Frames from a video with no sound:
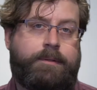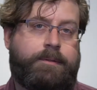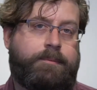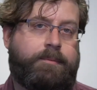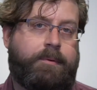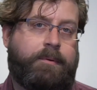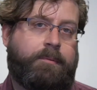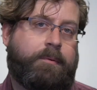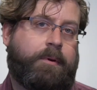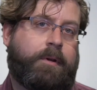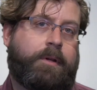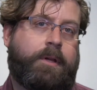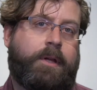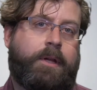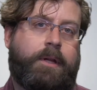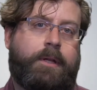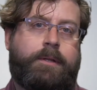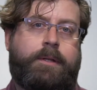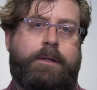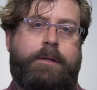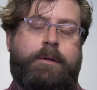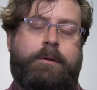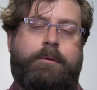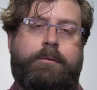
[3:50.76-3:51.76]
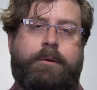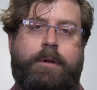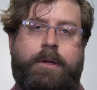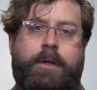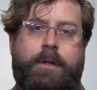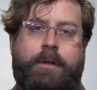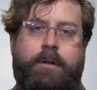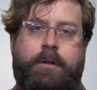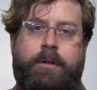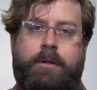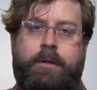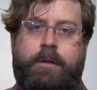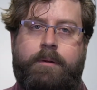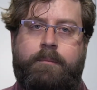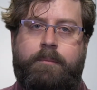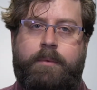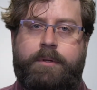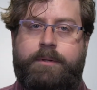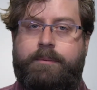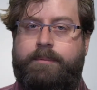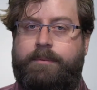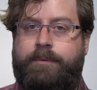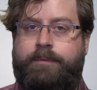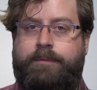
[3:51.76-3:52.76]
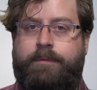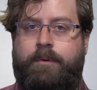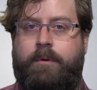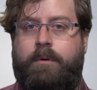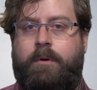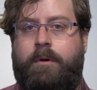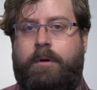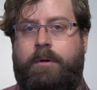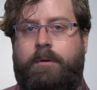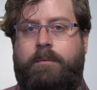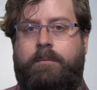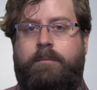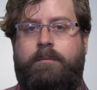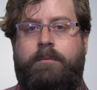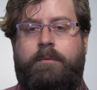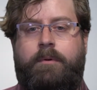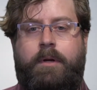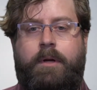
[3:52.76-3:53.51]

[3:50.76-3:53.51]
has been working at the UN in multiple fora